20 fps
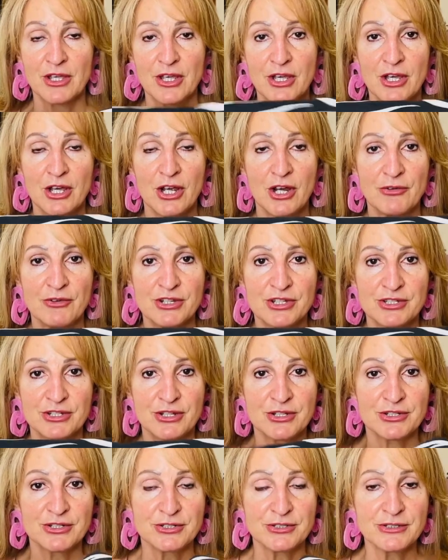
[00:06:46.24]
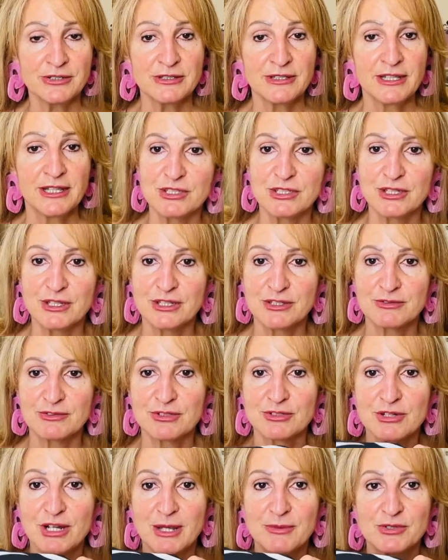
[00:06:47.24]
horizontal. The
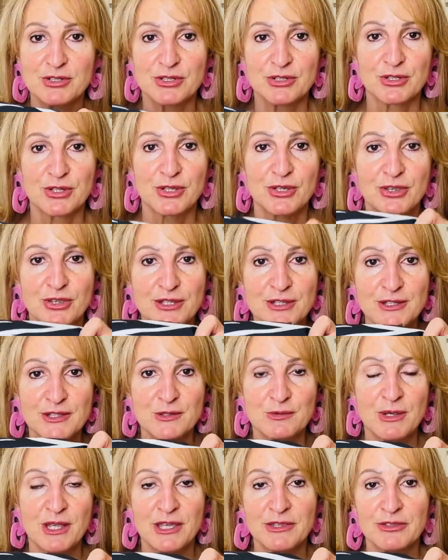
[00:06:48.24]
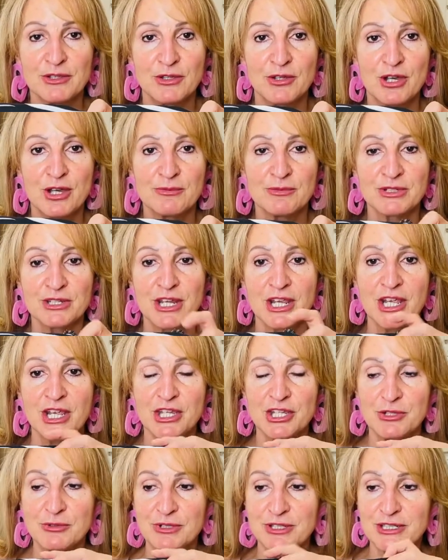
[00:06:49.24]
stripes to go this way in the garment,
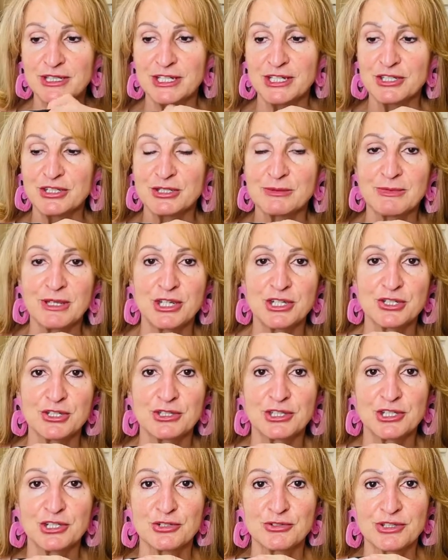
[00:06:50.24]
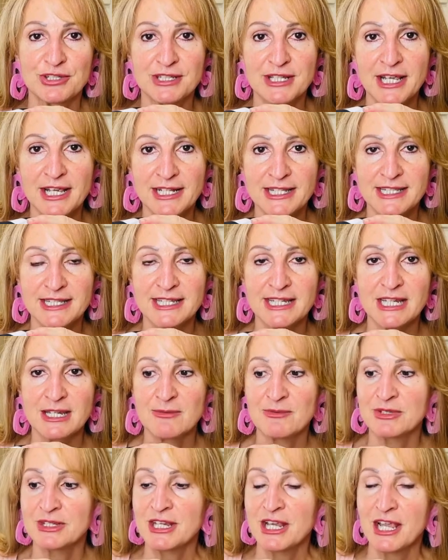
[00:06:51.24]
you would need to make sure that your side
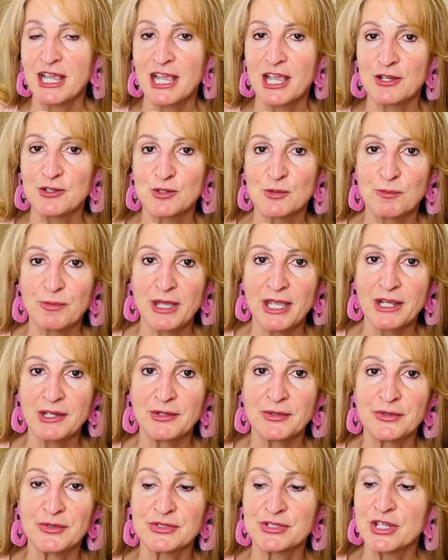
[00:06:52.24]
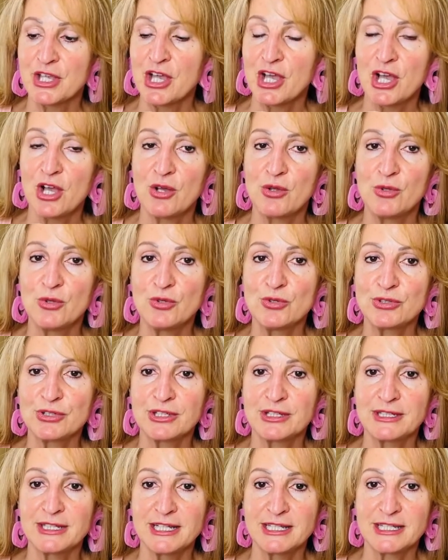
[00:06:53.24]
seams and your panels are all
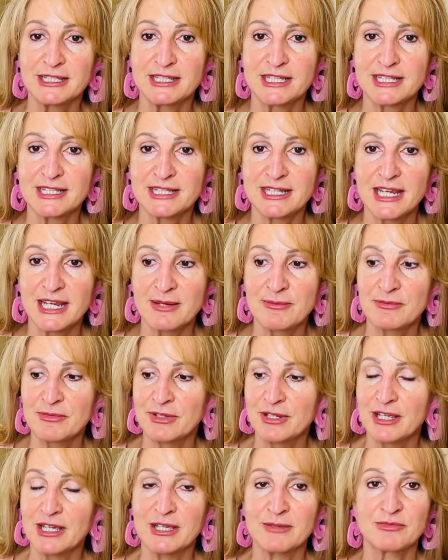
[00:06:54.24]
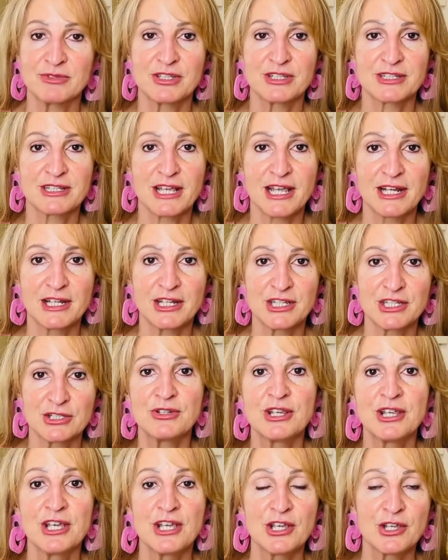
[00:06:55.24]
connected. The same design is
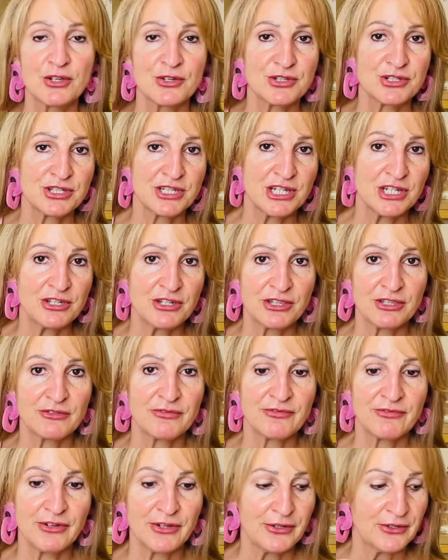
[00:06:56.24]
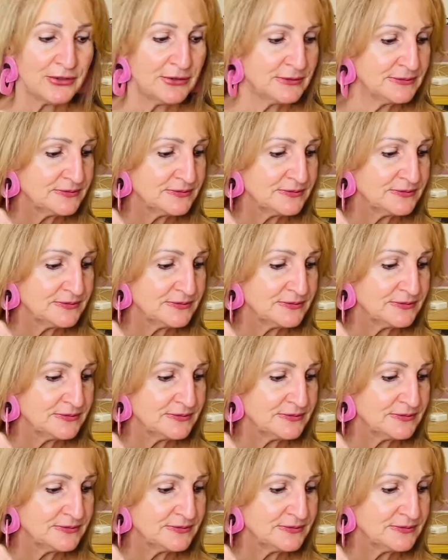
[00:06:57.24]
continuing the flow.